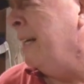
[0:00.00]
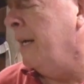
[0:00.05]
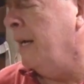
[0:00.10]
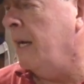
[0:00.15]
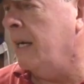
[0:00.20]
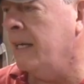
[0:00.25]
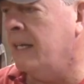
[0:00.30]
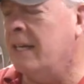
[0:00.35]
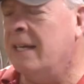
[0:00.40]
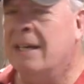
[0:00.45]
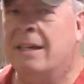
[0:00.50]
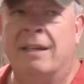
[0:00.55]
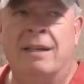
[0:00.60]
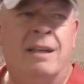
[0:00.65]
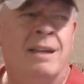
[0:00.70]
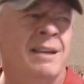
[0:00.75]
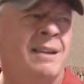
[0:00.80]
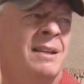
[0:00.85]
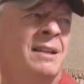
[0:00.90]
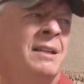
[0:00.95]

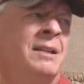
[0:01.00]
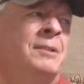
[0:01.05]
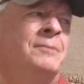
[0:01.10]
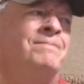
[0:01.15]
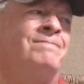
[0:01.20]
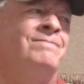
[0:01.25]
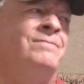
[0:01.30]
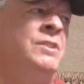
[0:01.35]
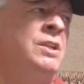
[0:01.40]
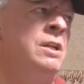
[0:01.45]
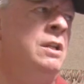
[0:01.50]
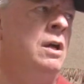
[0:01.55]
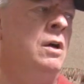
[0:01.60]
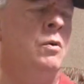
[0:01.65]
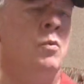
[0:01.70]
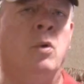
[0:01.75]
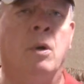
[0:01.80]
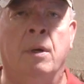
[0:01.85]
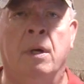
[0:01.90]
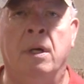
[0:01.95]
again, you
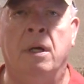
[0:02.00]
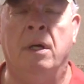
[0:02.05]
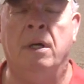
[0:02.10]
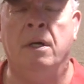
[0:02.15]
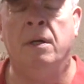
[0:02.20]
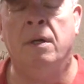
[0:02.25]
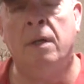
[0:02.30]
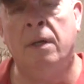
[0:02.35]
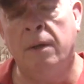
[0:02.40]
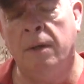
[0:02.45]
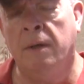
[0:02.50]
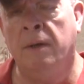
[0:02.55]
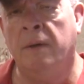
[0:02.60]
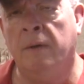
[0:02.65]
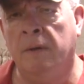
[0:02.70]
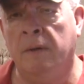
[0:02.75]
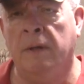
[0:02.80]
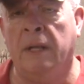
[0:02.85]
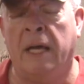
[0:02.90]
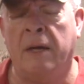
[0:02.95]
know, we're uh,
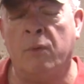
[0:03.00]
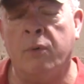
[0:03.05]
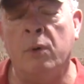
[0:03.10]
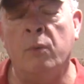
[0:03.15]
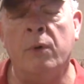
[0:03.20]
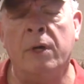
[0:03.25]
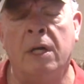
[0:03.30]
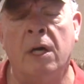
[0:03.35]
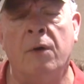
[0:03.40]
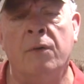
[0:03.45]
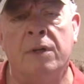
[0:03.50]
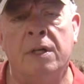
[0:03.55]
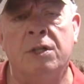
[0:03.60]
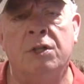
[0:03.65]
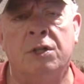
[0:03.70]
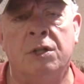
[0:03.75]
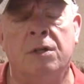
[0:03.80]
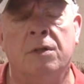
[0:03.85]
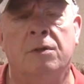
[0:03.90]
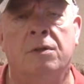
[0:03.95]
like when we go
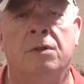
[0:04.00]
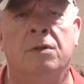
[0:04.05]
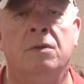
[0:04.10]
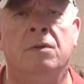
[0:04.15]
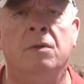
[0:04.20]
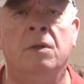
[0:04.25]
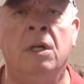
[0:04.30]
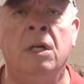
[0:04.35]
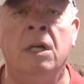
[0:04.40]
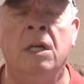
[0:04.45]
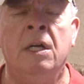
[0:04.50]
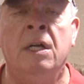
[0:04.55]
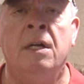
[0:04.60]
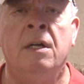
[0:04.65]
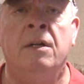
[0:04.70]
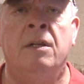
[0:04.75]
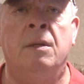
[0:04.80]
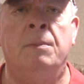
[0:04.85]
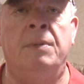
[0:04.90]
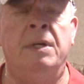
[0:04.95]
this year to
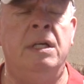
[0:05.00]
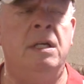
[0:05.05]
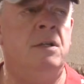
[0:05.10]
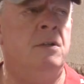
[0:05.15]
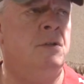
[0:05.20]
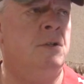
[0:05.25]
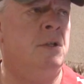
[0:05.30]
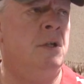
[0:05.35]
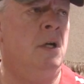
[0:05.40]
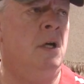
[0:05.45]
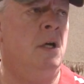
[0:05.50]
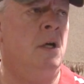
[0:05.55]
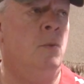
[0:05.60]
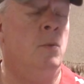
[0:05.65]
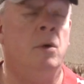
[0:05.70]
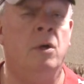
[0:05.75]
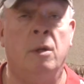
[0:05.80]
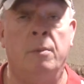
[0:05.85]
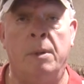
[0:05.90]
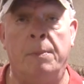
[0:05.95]
the beach, uh,
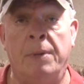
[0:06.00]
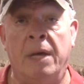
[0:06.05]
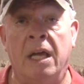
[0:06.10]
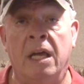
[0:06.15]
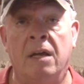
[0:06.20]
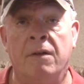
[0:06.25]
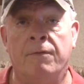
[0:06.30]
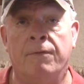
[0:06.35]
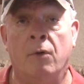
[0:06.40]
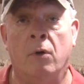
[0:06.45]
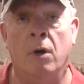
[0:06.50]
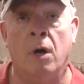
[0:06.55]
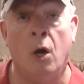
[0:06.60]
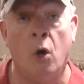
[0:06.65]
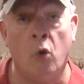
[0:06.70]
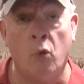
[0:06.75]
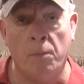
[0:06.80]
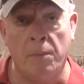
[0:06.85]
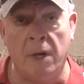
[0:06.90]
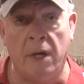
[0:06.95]
we're going to be paying for a
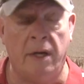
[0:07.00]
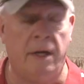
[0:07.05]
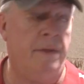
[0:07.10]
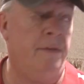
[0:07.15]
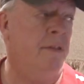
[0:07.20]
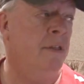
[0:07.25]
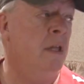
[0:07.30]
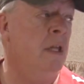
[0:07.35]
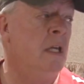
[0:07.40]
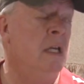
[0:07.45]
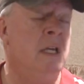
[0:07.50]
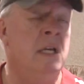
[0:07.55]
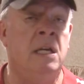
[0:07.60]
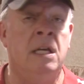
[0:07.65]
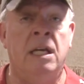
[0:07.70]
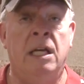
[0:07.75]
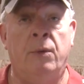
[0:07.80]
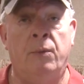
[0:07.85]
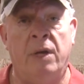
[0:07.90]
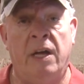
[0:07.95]
whole month
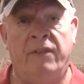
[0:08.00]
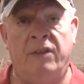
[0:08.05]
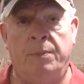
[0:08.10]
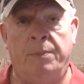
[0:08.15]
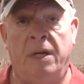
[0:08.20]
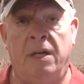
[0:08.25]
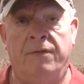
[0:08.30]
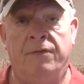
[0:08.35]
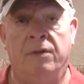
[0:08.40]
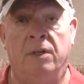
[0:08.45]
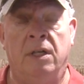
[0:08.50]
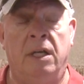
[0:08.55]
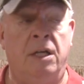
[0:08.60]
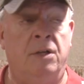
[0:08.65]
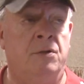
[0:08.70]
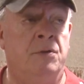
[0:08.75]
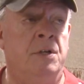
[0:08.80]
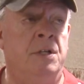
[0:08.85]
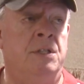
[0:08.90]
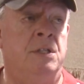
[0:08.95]
and we have to pay for
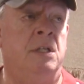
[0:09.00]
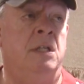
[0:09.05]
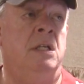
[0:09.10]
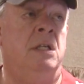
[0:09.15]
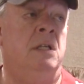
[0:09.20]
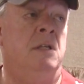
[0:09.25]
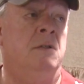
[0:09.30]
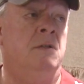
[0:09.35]
electricity.